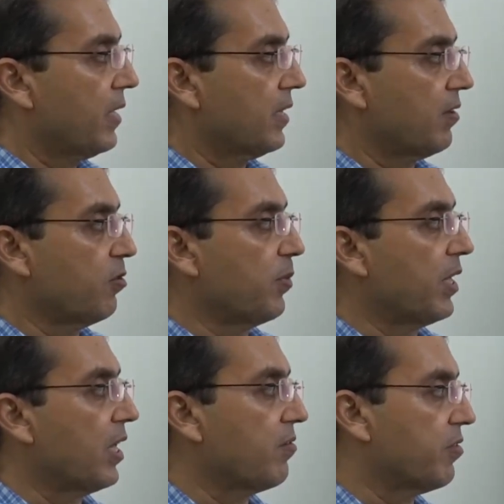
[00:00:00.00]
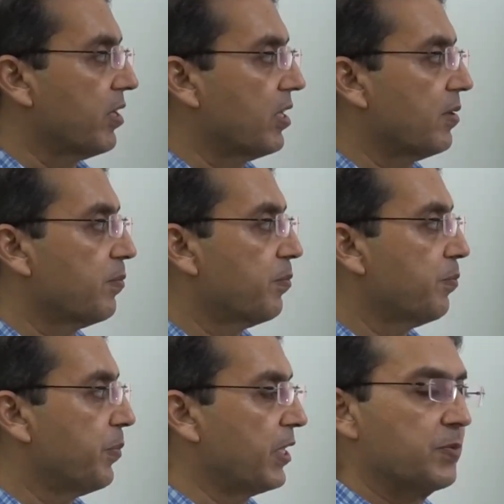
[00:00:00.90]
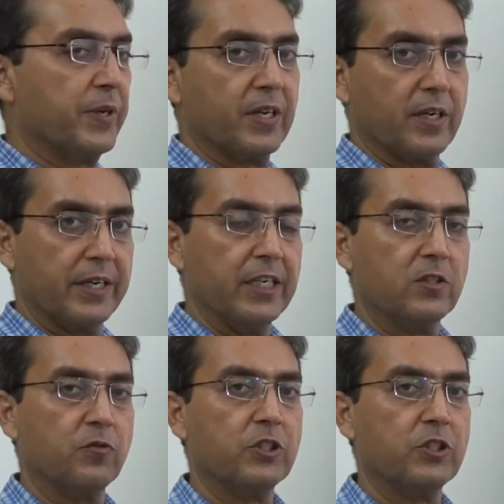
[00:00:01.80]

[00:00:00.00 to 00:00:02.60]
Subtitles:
Then we may have pacemaker leads